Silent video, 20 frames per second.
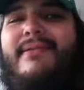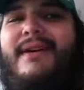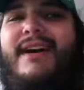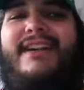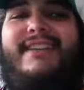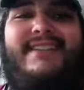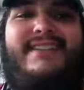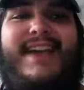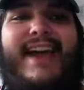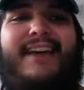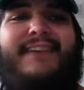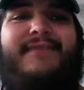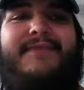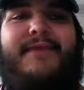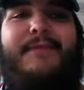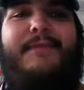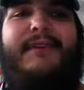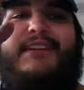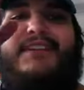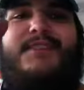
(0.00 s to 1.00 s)
Aside
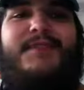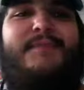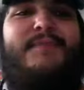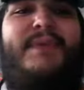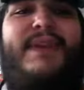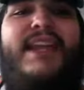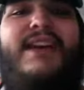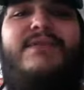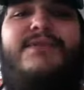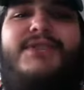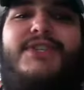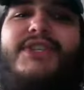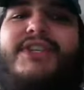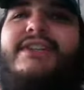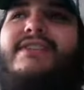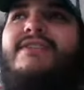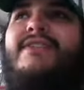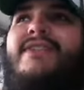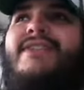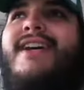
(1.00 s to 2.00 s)
from
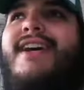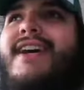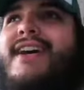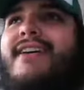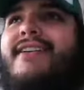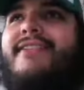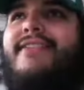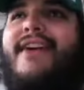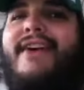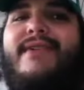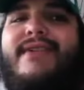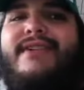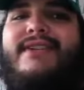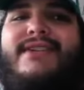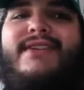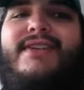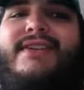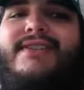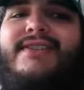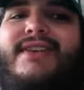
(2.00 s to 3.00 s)
explosions, there
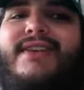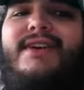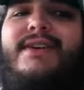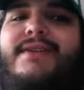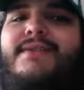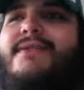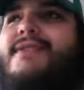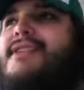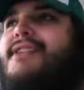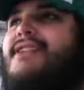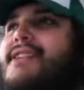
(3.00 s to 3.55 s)
is also